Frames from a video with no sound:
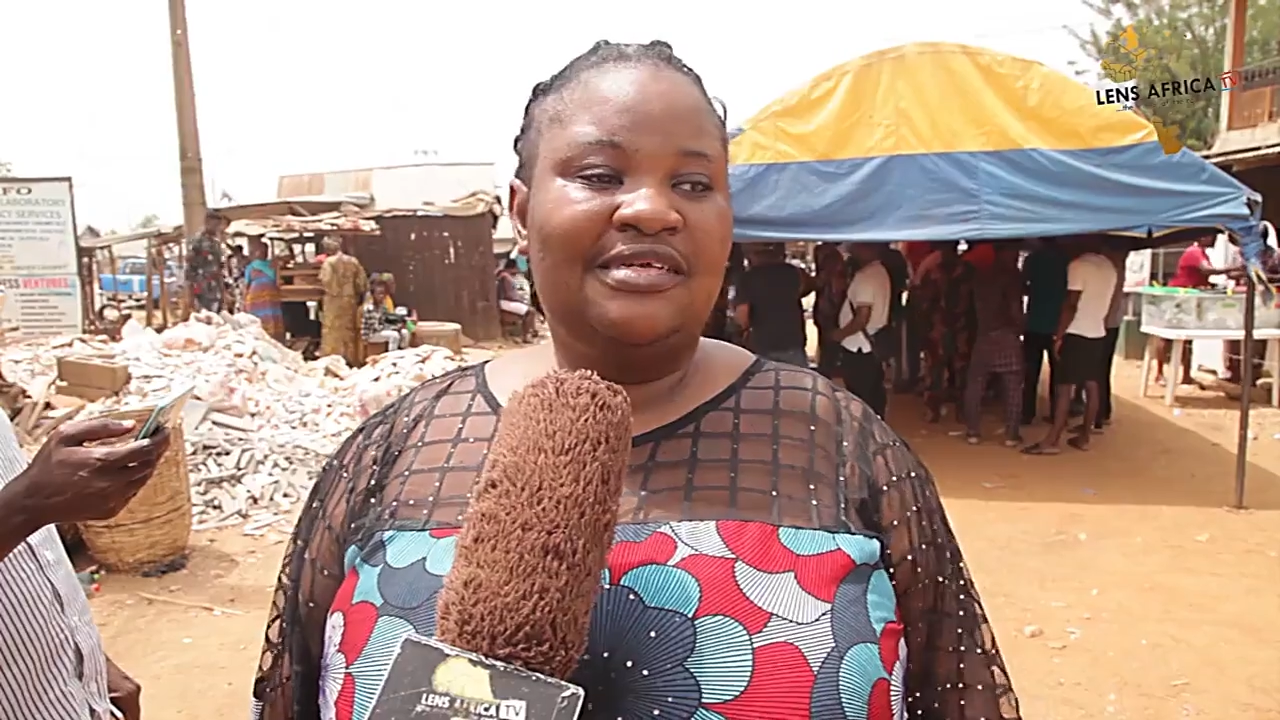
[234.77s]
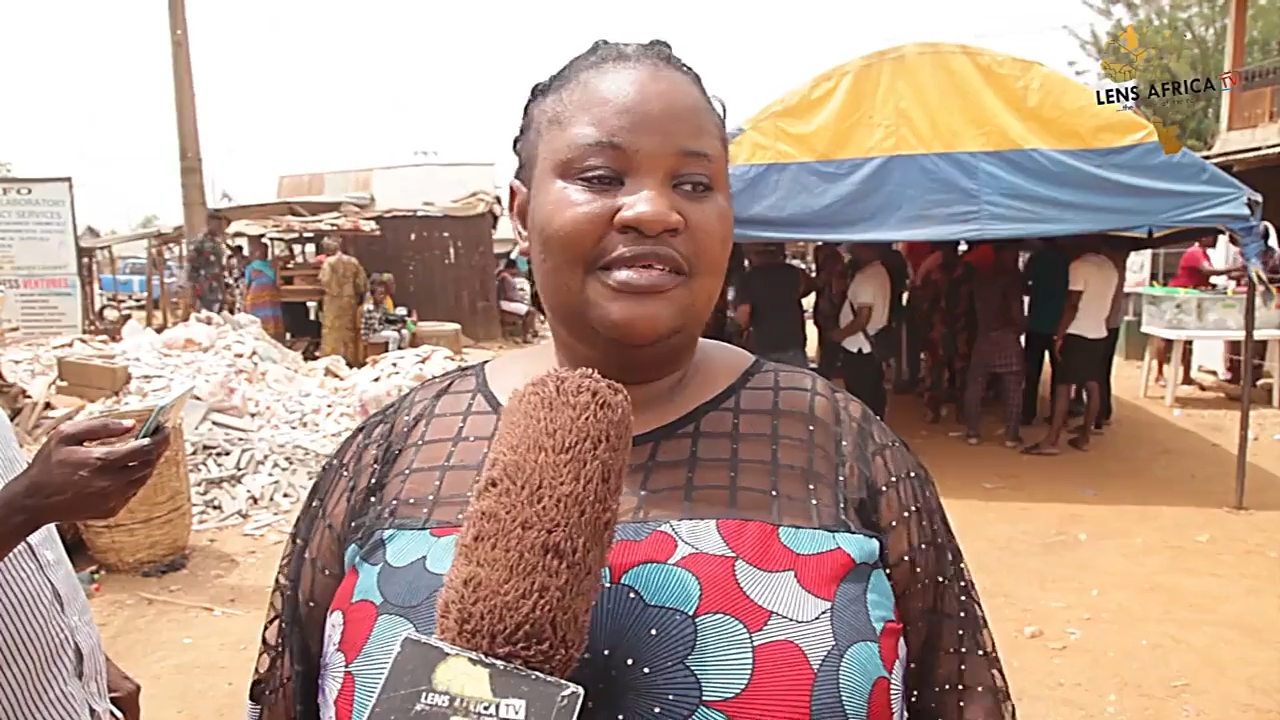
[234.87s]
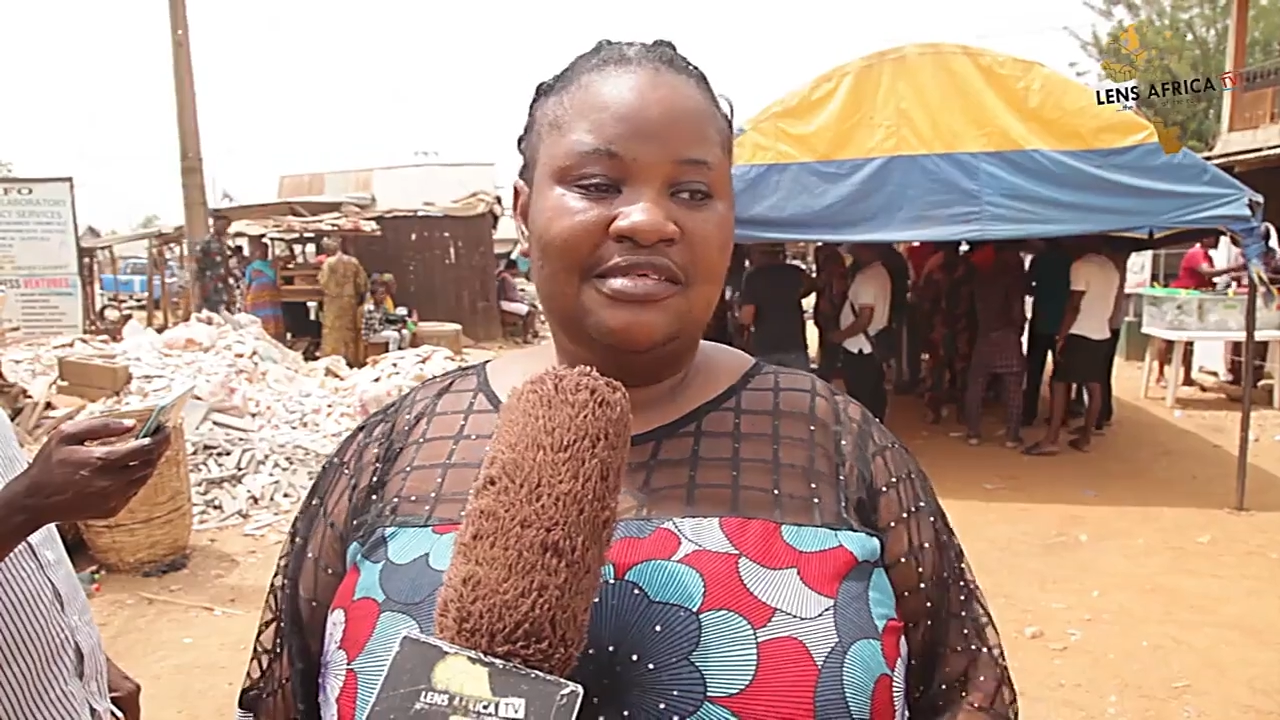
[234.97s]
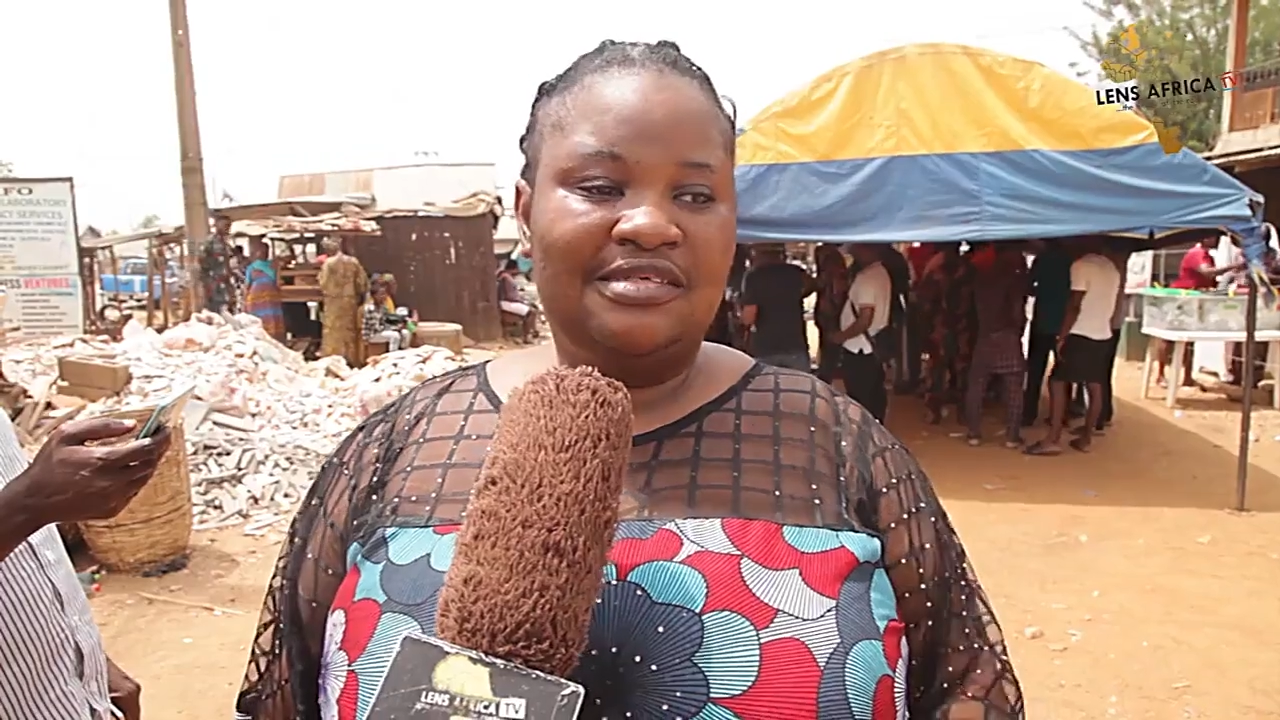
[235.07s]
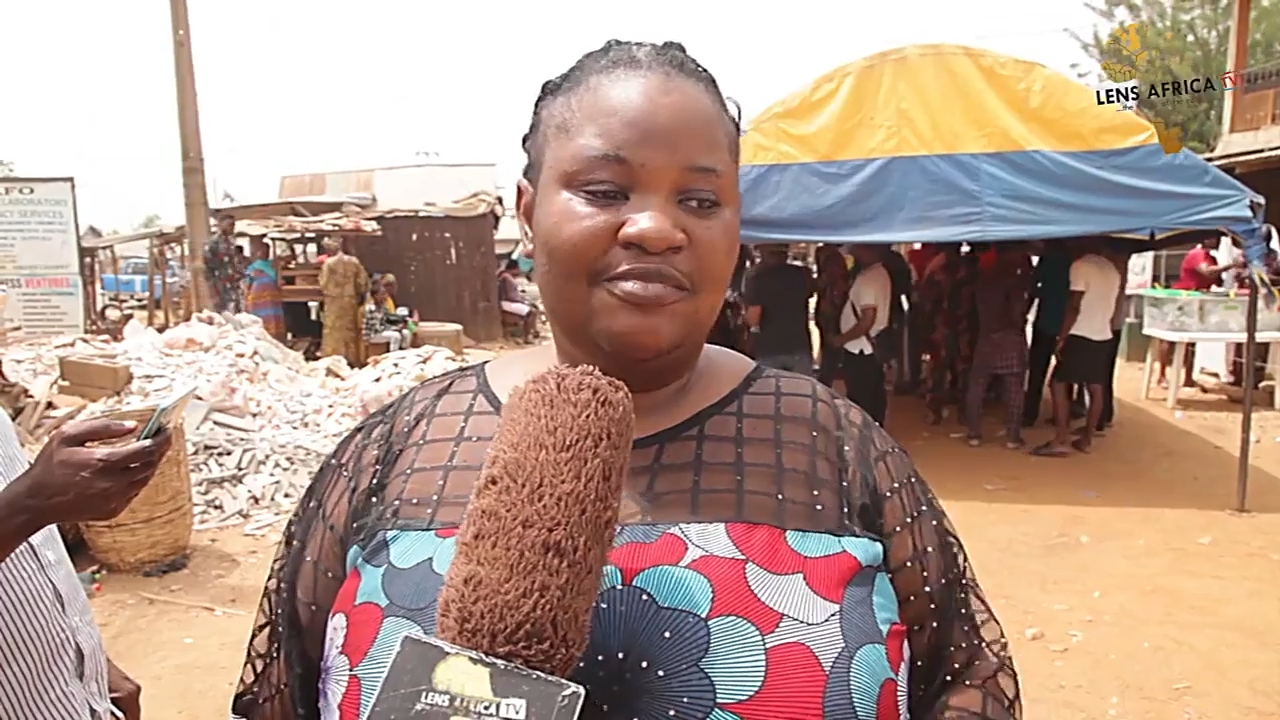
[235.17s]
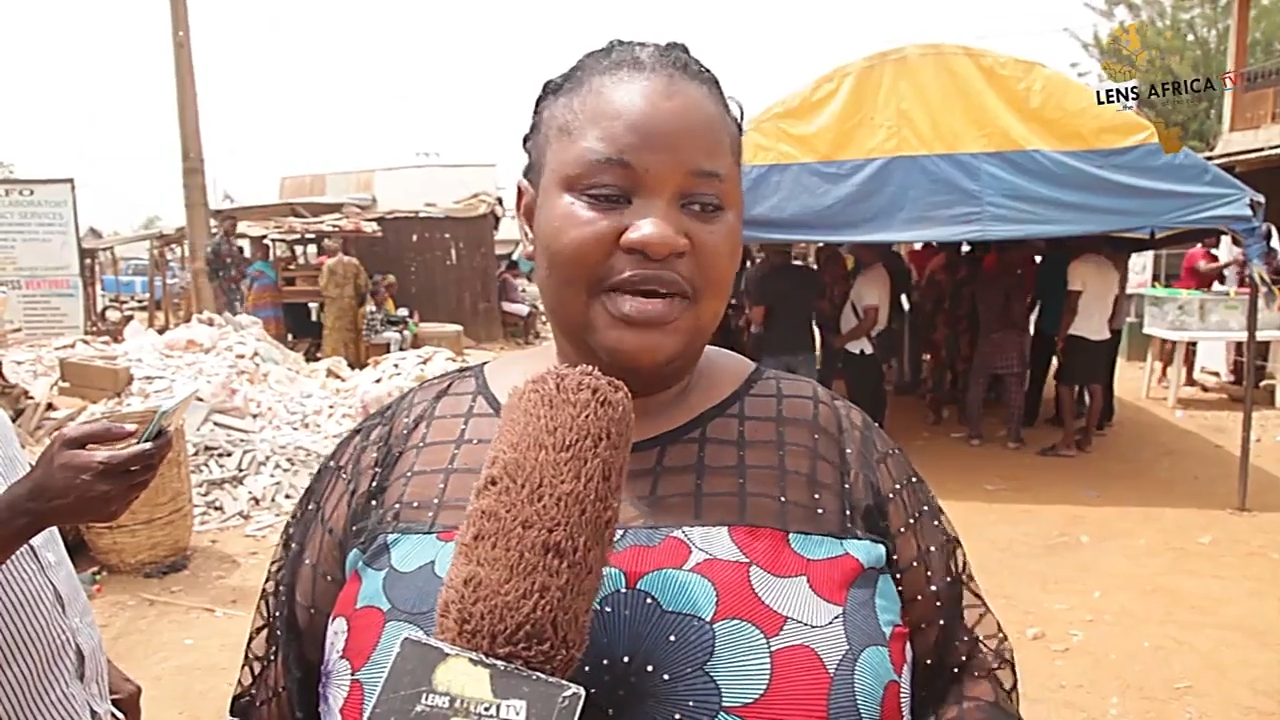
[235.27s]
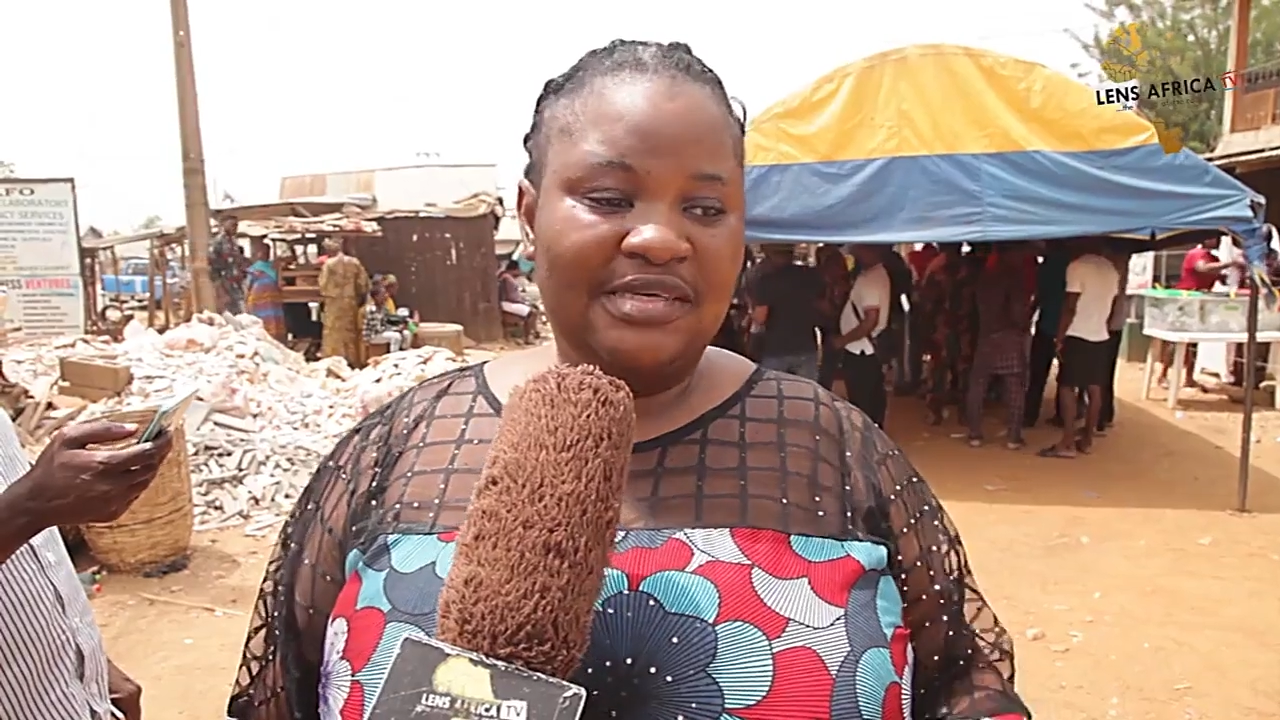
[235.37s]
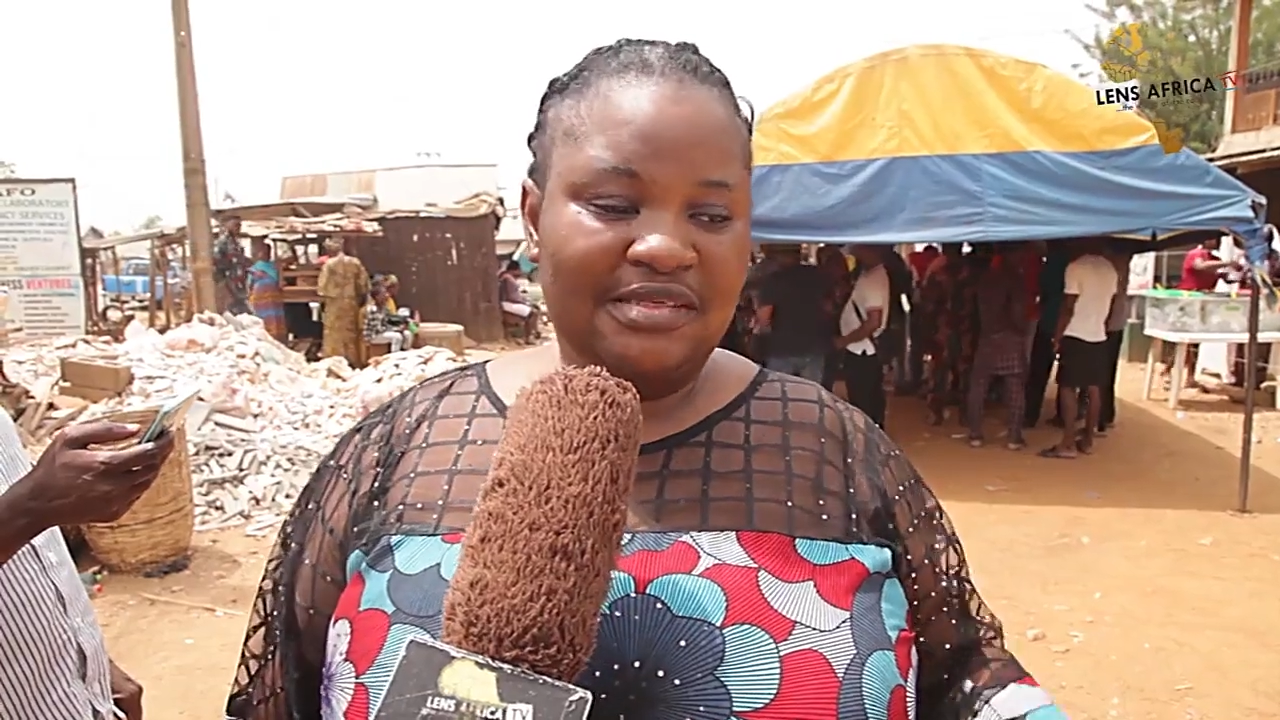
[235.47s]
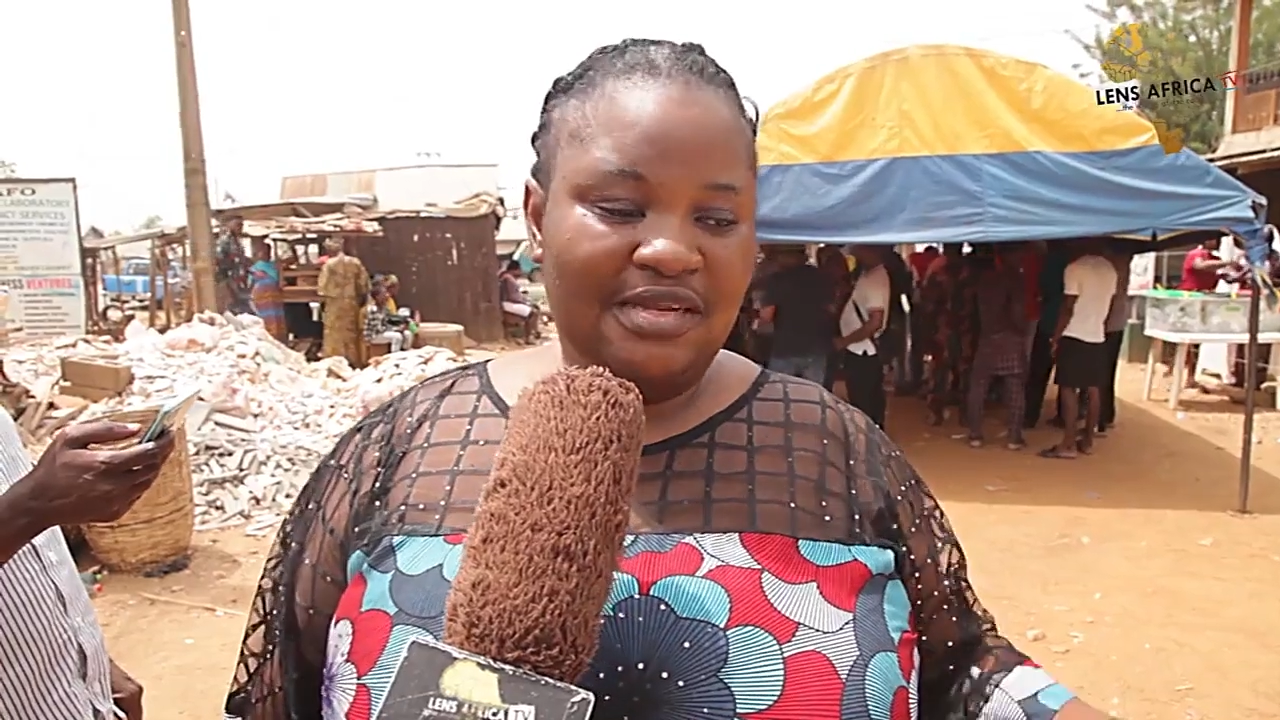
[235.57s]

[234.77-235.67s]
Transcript: this is the best